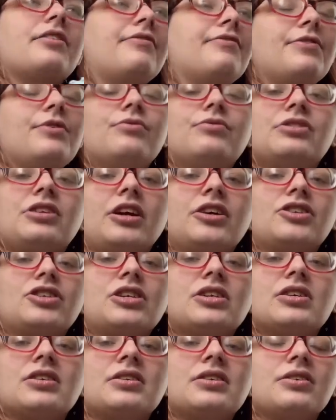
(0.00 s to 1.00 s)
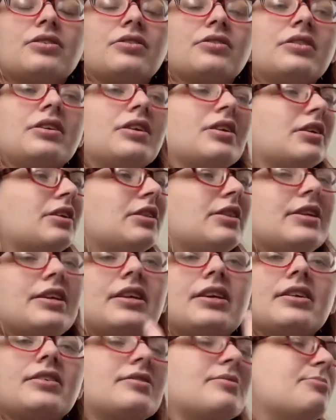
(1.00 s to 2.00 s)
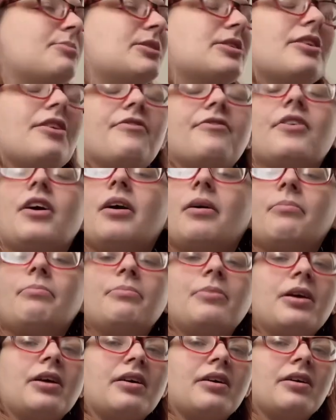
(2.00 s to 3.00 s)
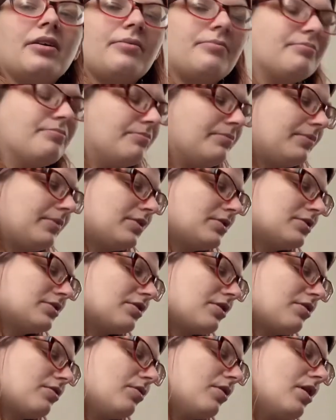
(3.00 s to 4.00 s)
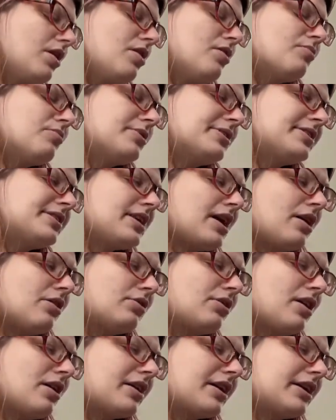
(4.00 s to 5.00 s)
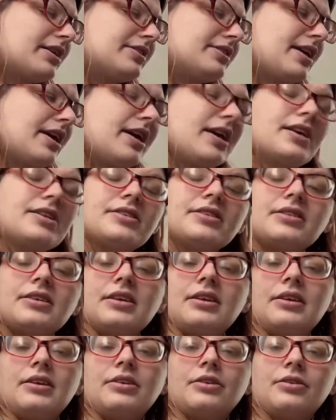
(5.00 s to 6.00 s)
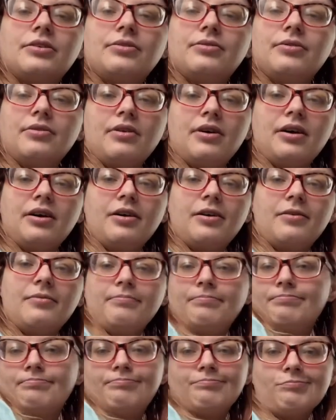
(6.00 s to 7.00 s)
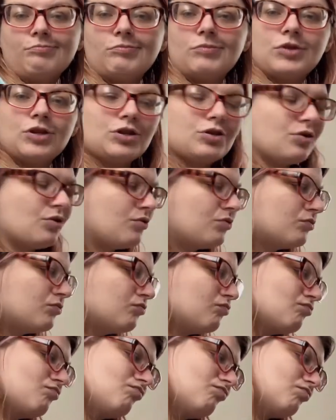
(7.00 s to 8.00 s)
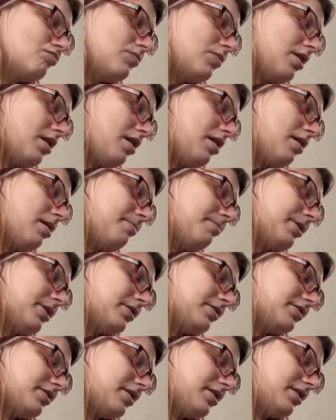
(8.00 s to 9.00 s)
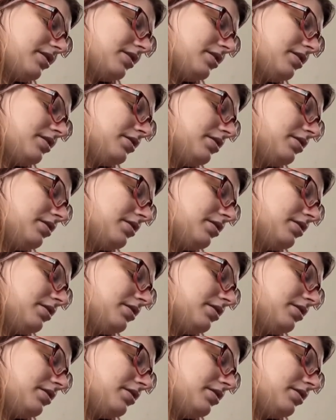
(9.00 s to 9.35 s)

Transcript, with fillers: a few touches here and there, cleaning some stuff up. Um, so we'll see how long it takes, you know. Um, so yeah, I'm excited.